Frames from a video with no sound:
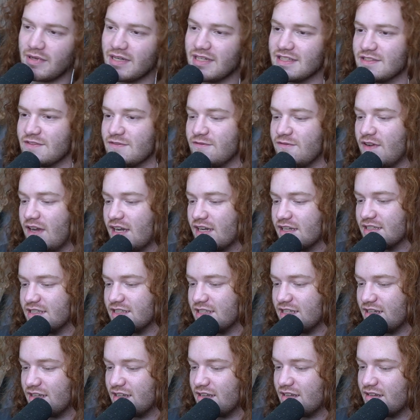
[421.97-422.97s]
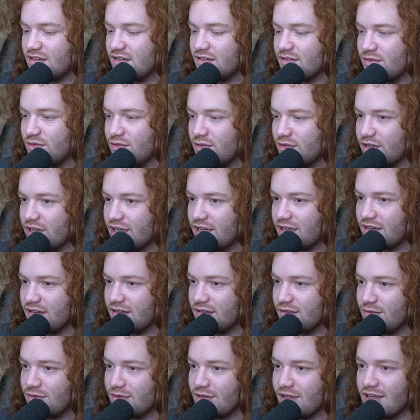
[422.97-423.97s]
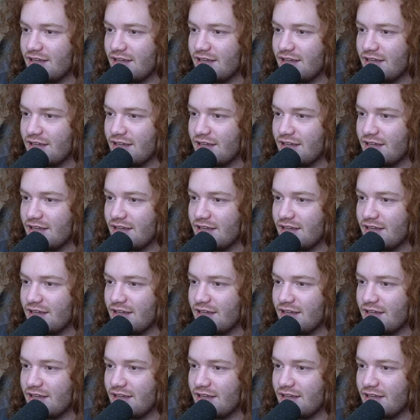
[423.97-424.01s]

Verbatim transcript: but it's fucked. Oh, hold on, hold